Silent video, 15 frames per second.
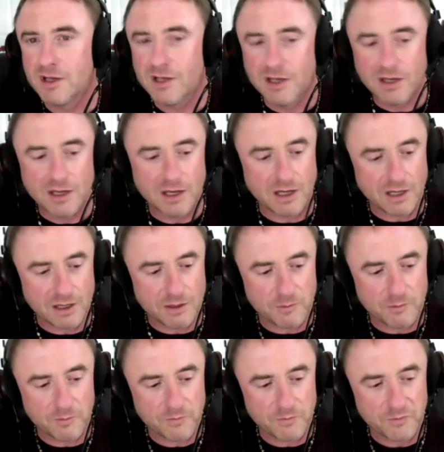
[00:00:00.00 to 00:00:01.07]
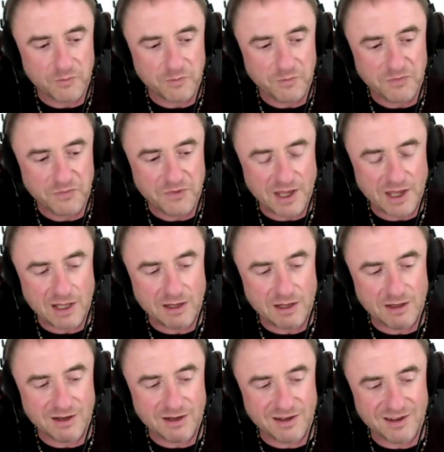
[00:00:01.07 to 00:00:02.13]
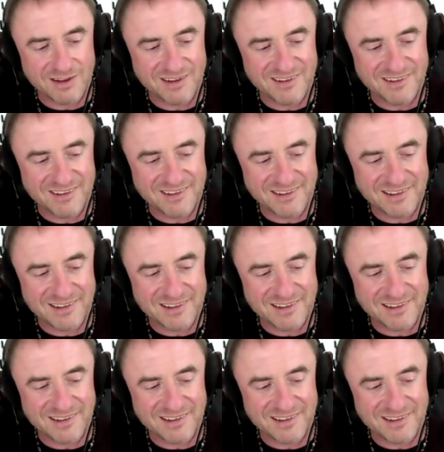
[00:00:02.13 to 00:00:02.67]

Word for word: Um, and And there's